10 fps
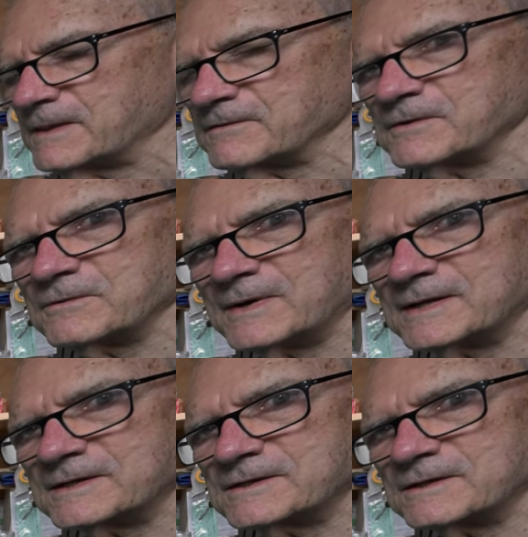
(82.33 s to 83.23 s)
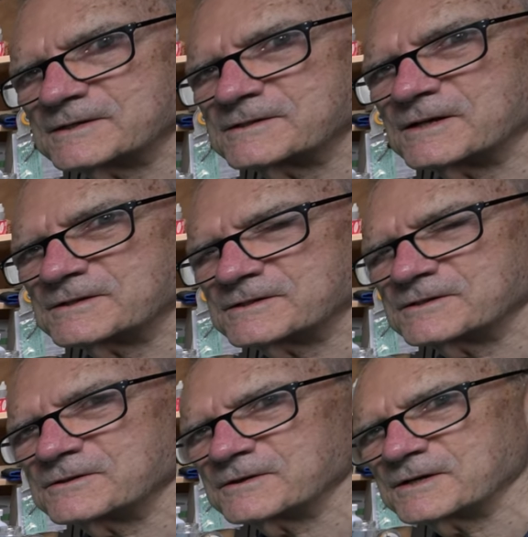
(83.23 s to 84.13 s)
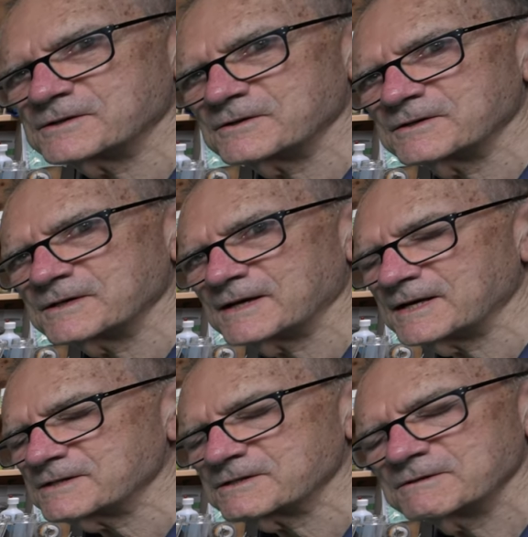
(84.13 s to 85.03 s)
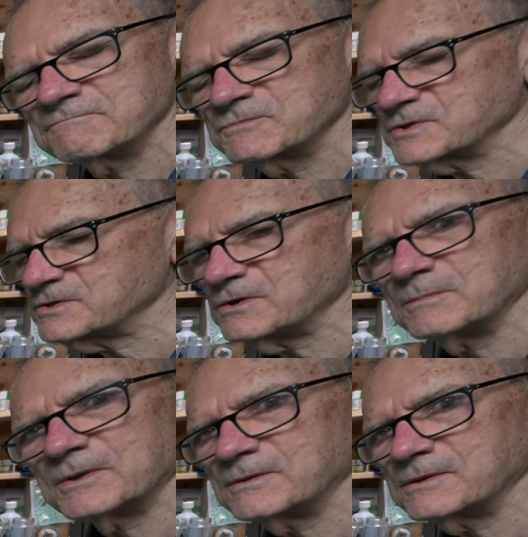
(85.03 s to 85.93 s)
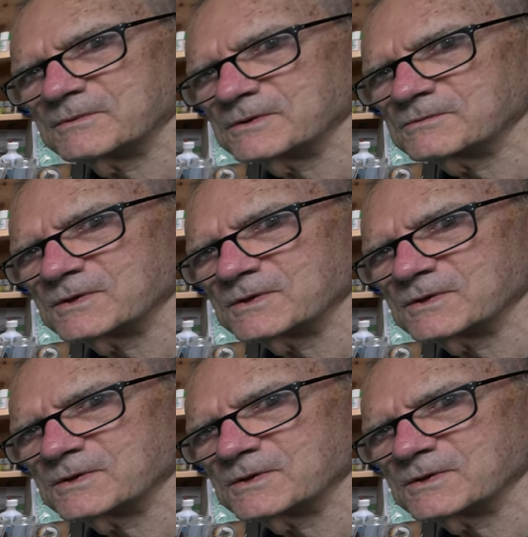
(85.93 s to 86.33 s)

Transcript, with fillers: If you wait until it starts to sort of turn to ice, snowblower won't